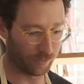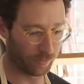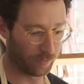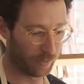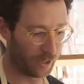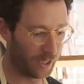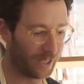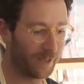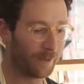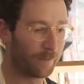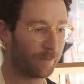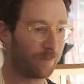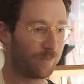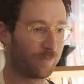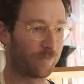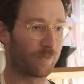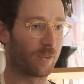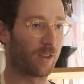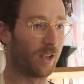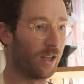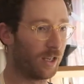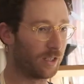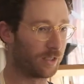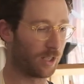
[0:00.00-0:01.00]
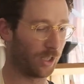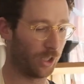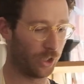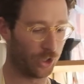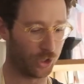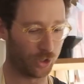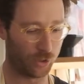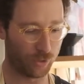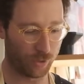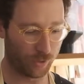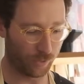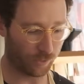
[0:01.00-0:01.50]
me is like a
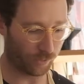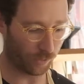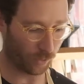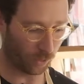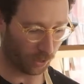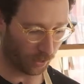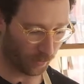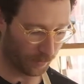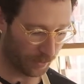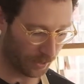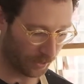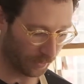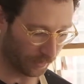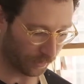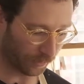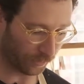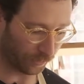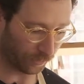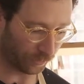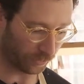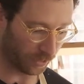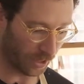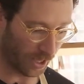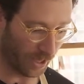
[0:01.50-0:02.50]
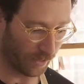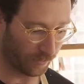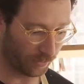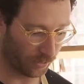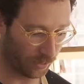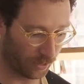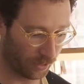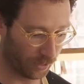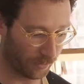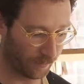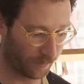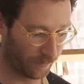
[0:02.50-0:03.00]
uniform
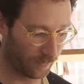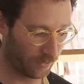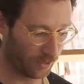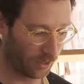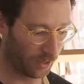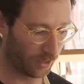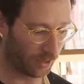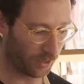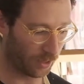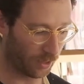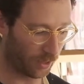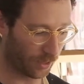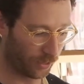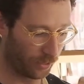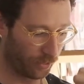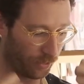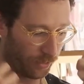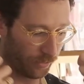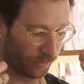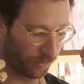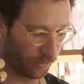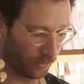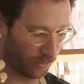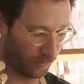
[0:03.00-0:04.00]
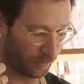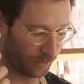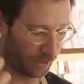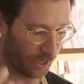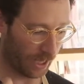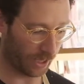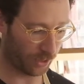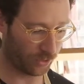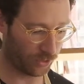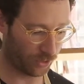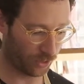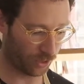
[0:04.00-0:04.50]
flavor, a uniform
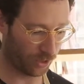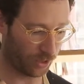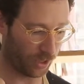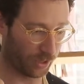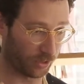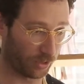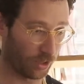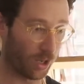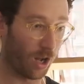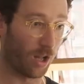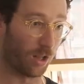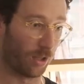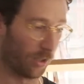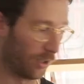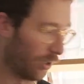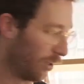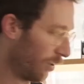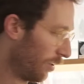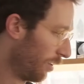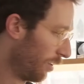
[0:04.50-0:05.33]
texture and color.